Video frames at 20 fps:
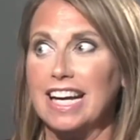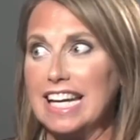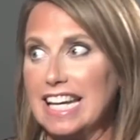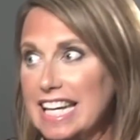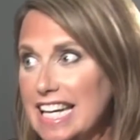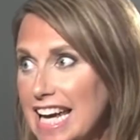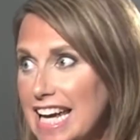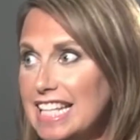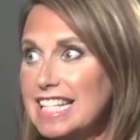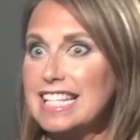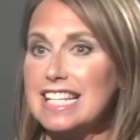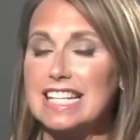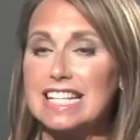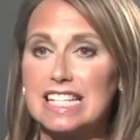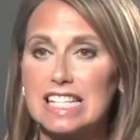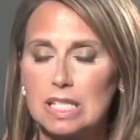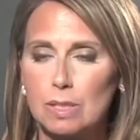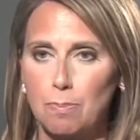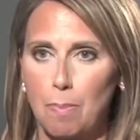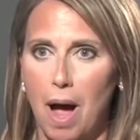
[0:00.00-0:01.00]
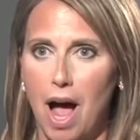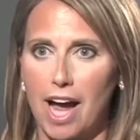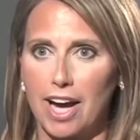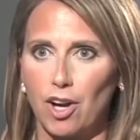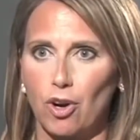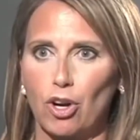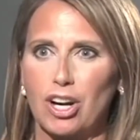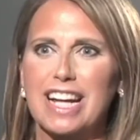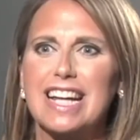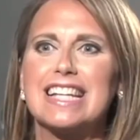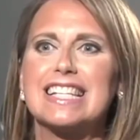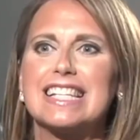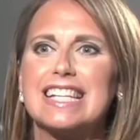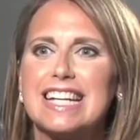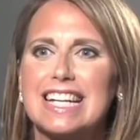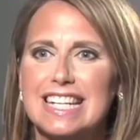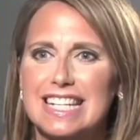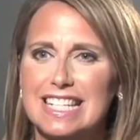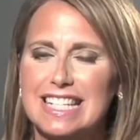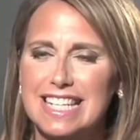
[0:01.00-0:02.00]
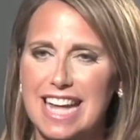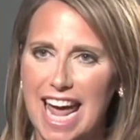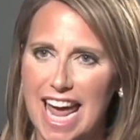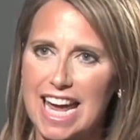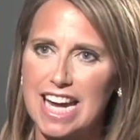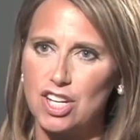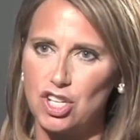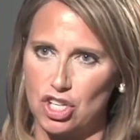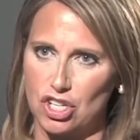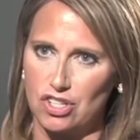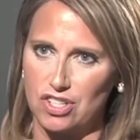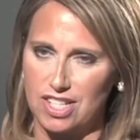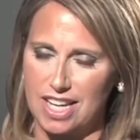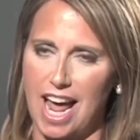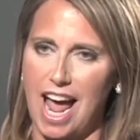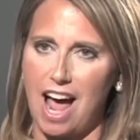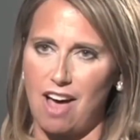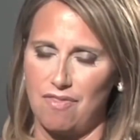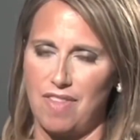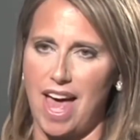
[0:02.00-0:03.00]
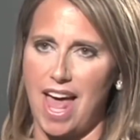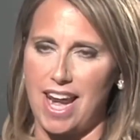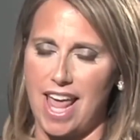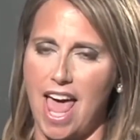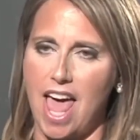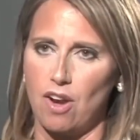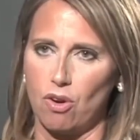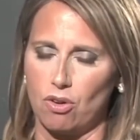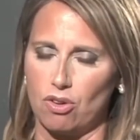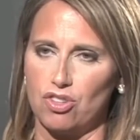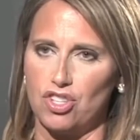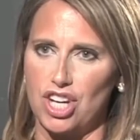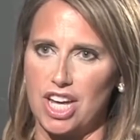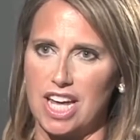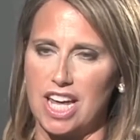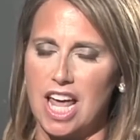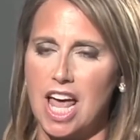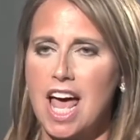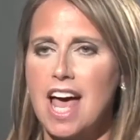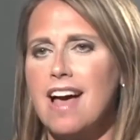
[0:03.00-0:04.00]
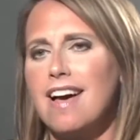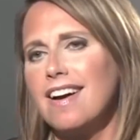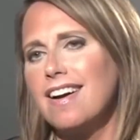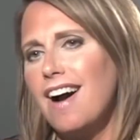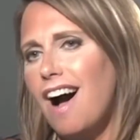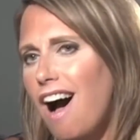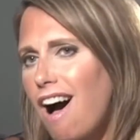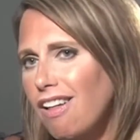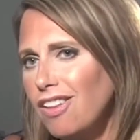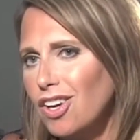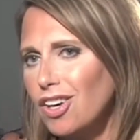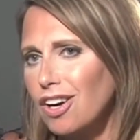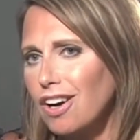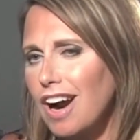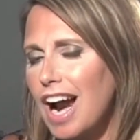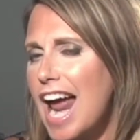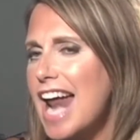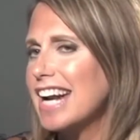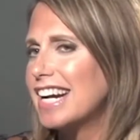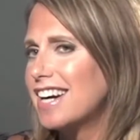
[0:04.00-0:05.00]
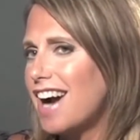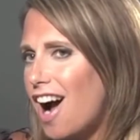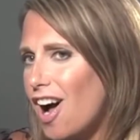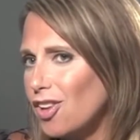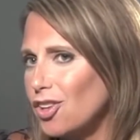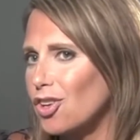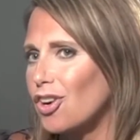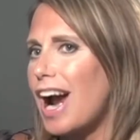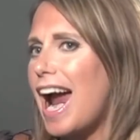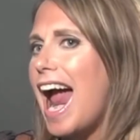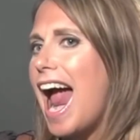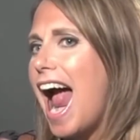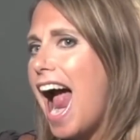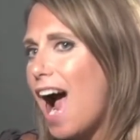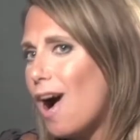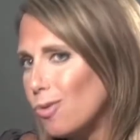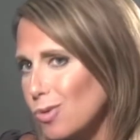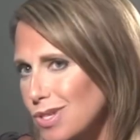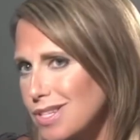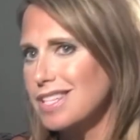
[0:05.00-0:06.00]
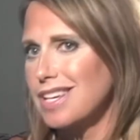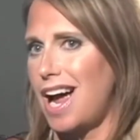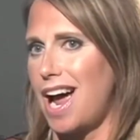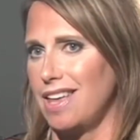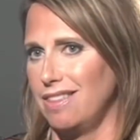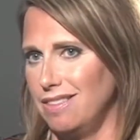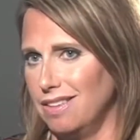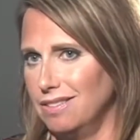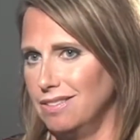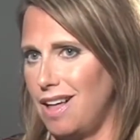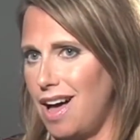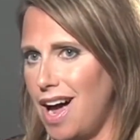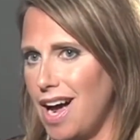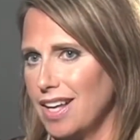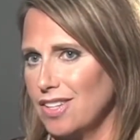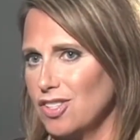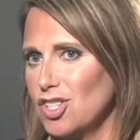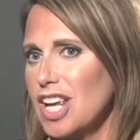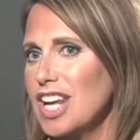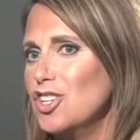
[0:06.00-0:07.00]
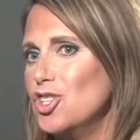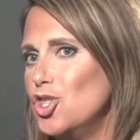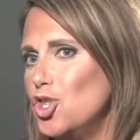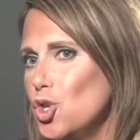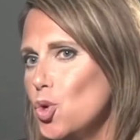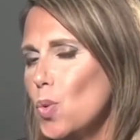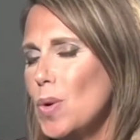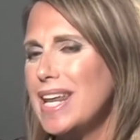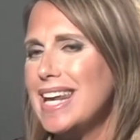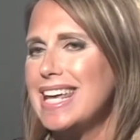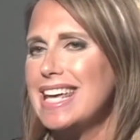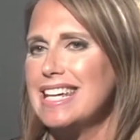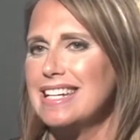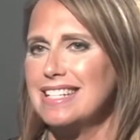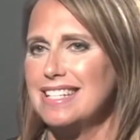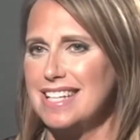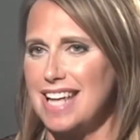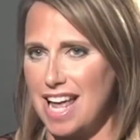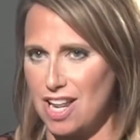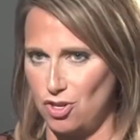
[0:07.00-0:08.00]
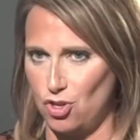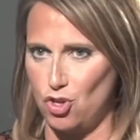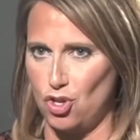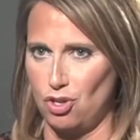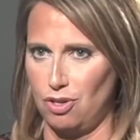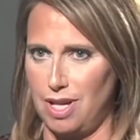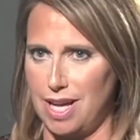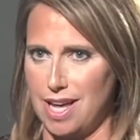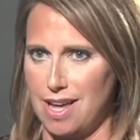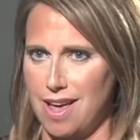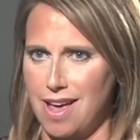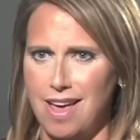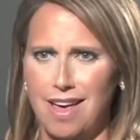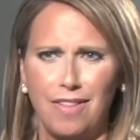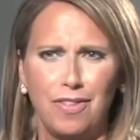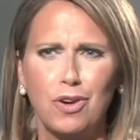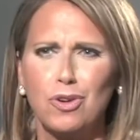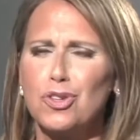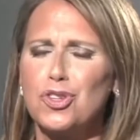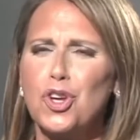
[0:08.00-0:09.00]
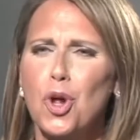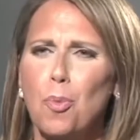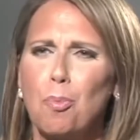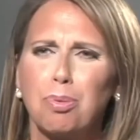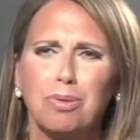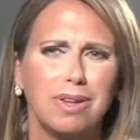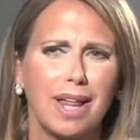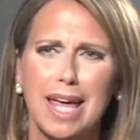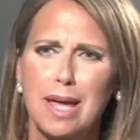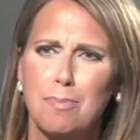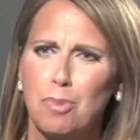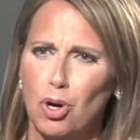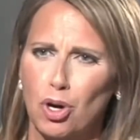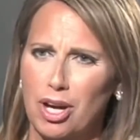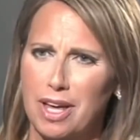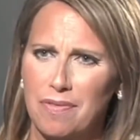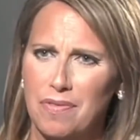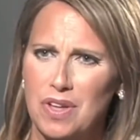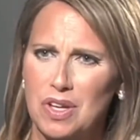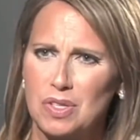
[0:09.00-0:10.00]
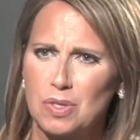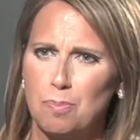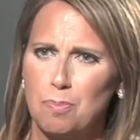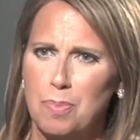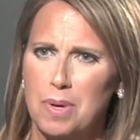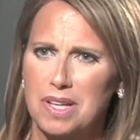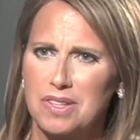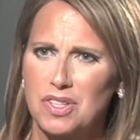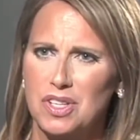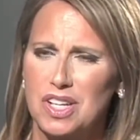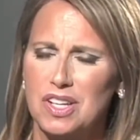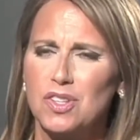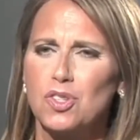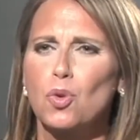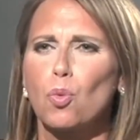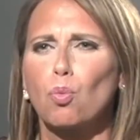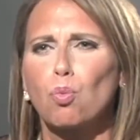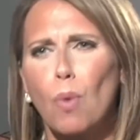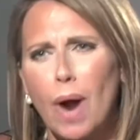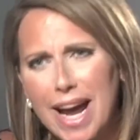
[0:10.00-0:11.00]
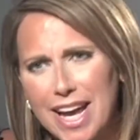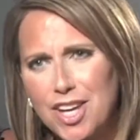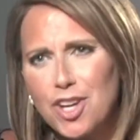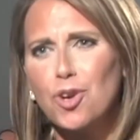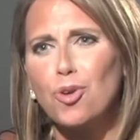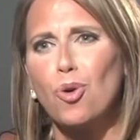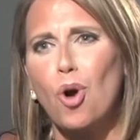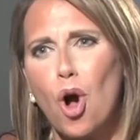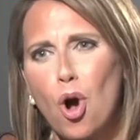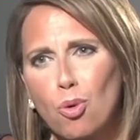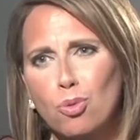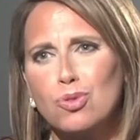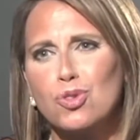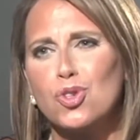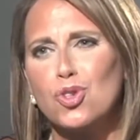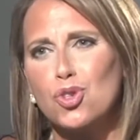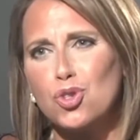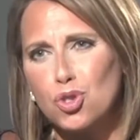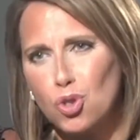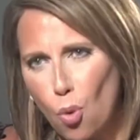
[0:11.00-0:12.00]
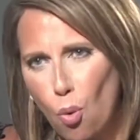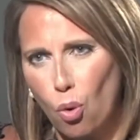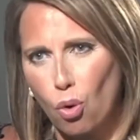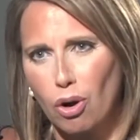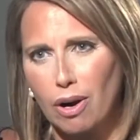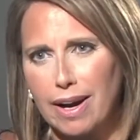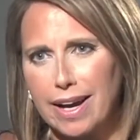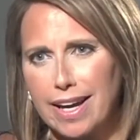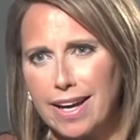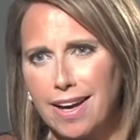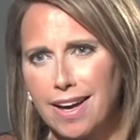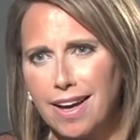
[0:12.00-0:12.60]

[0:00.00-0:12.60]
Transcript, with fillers: gets inspired. It's contagious to have that energy. Color and color outside the lines and do it intentionally. There's no playbook in this business. Write your own story,